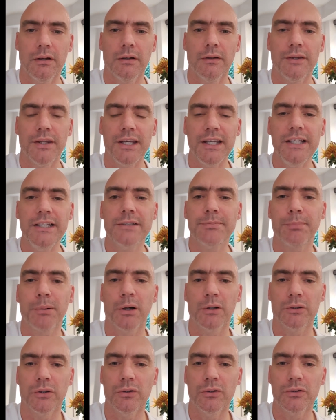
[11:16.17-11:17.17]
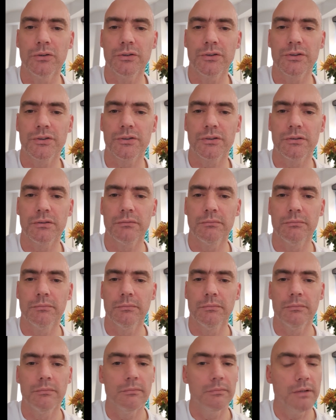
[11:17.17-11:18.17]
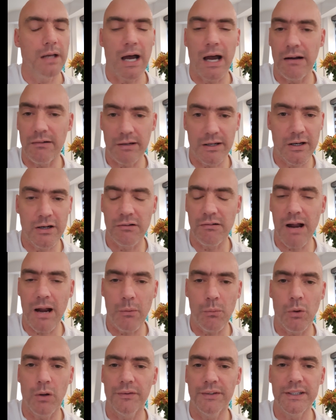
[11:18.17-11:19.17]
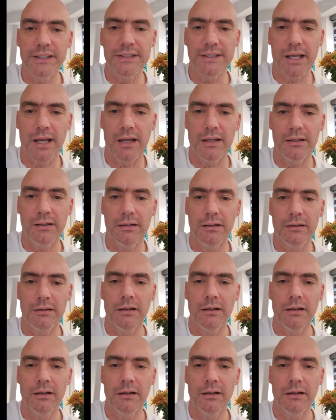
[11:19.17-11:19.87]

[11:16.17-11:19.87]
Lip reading: These products are correct what they say.